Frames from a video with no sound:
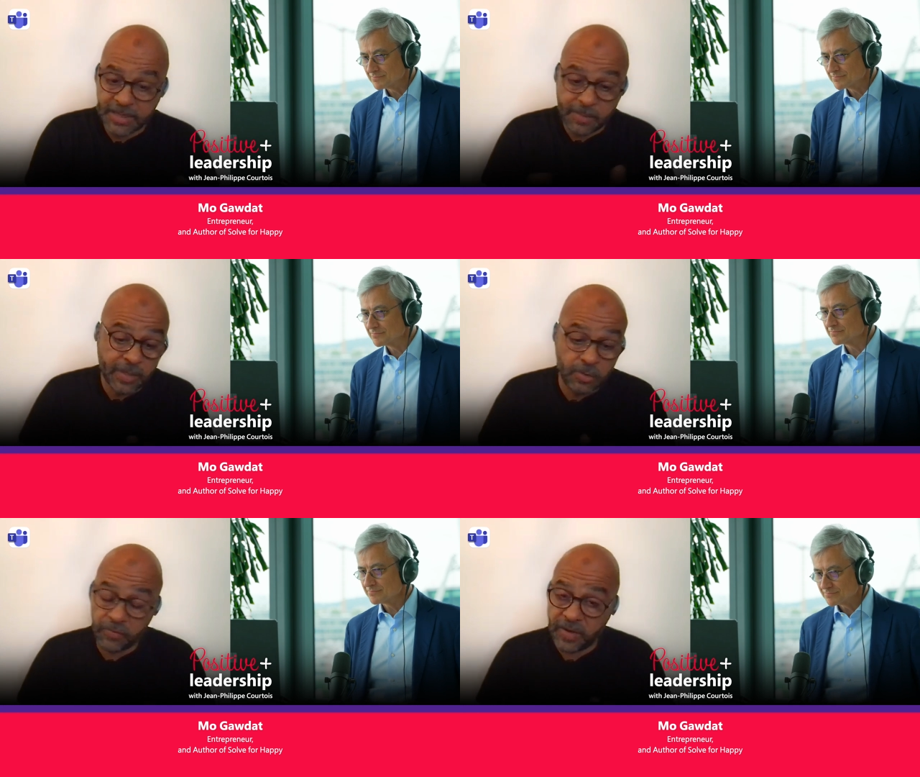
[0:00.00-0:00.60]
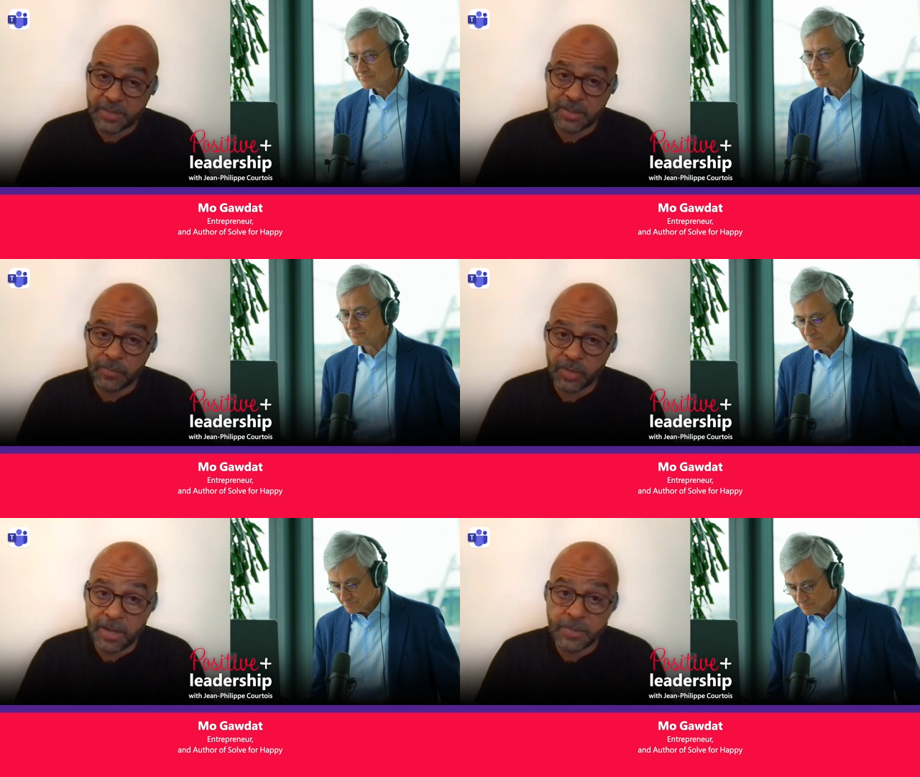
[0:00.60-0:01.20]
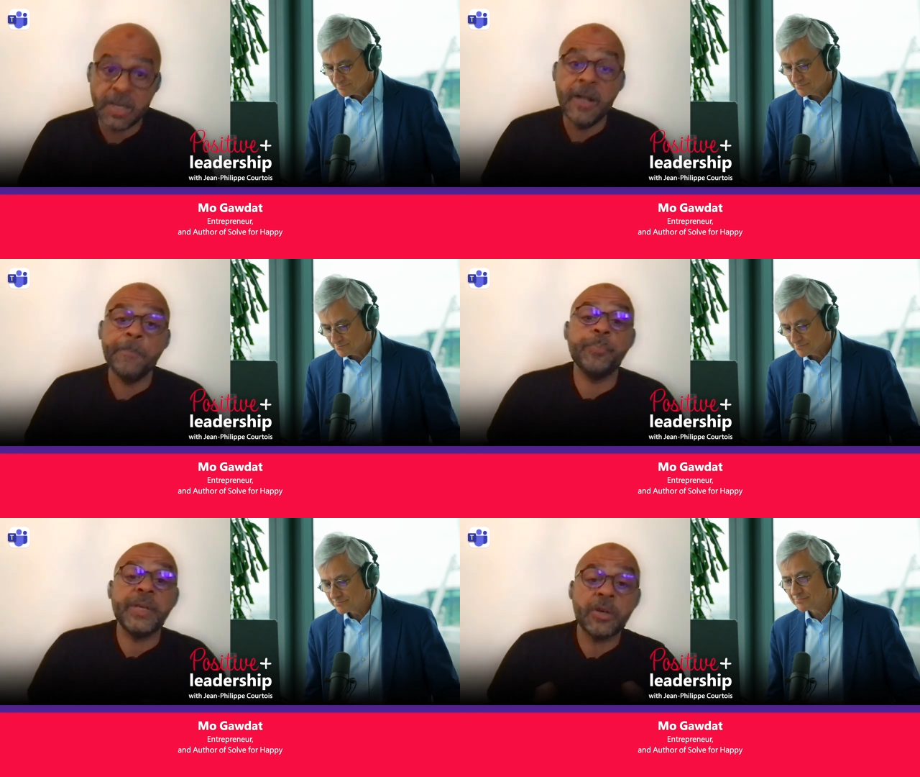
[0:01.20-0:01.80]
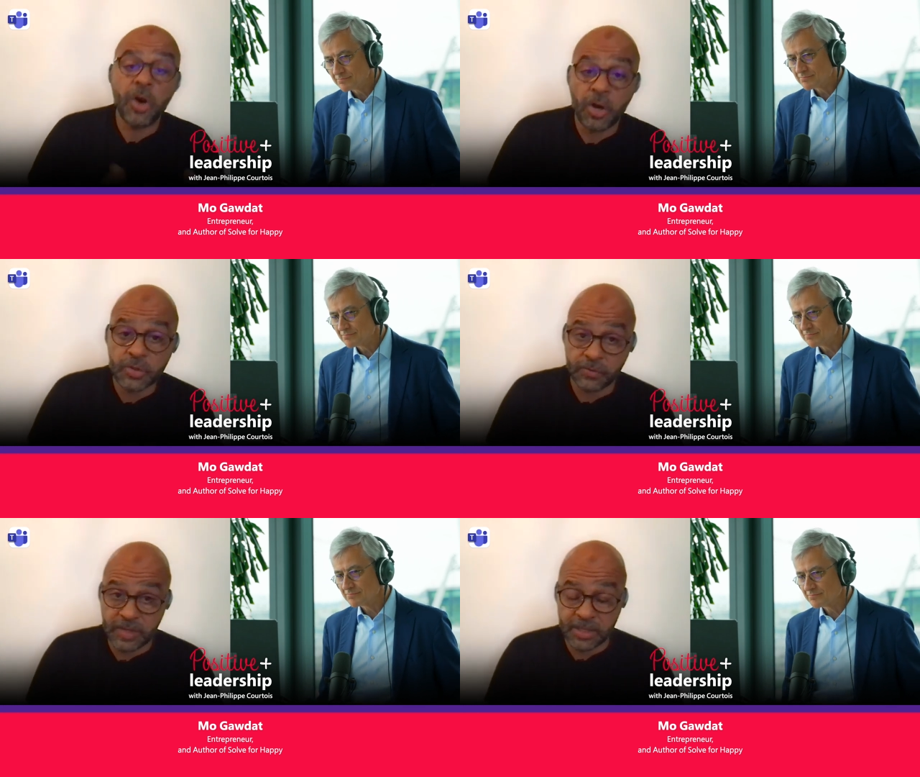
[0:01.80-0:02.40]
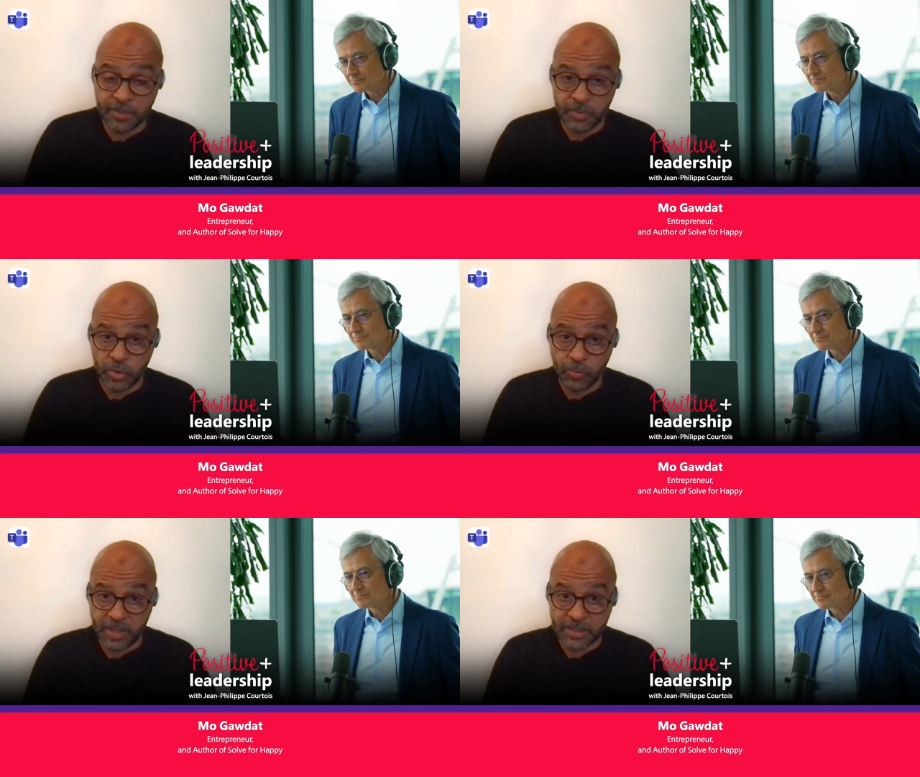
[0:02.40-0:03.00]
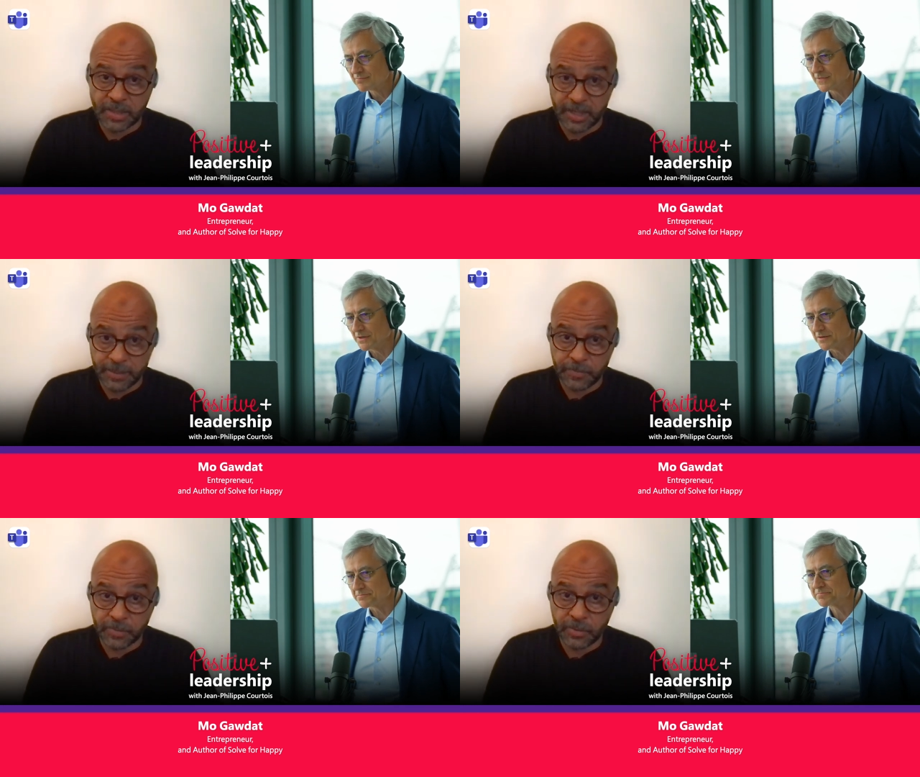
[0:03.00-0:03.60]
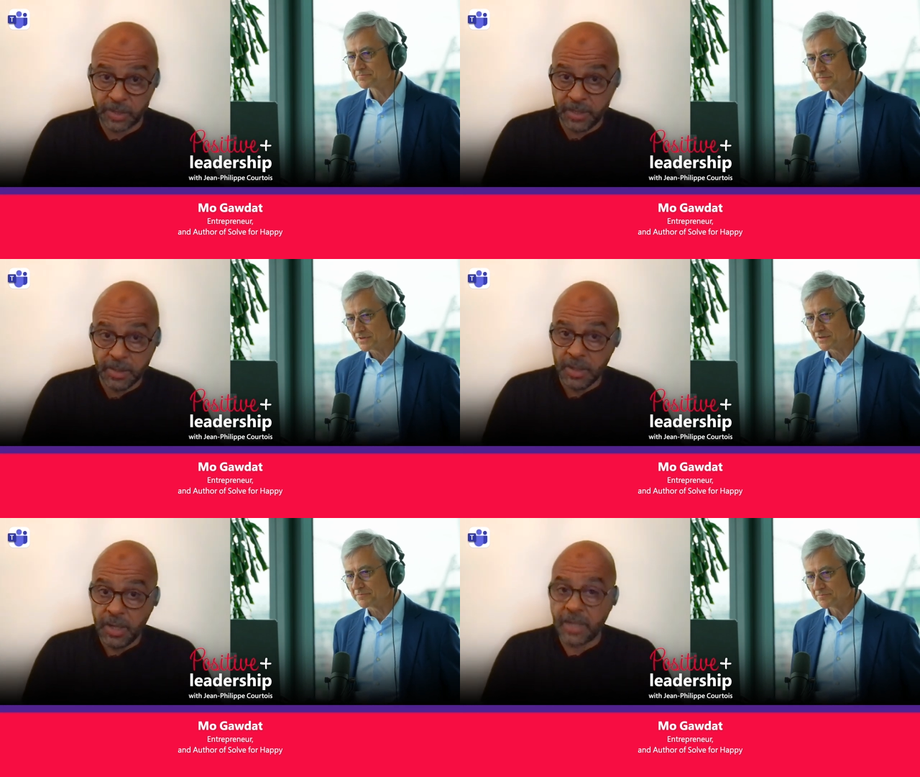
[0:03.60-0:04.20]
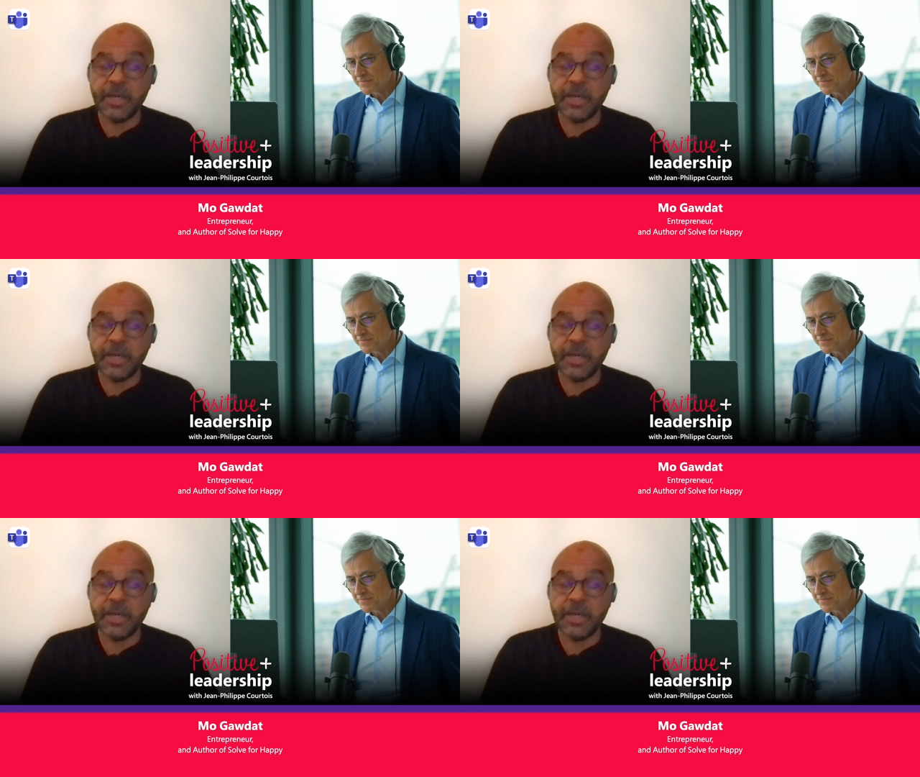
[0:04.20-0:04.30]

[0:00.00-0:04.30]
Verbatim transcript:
Speaker 1: As a matter of fact, sometimes because of that new baseline. Yeah. Okay? Yeah.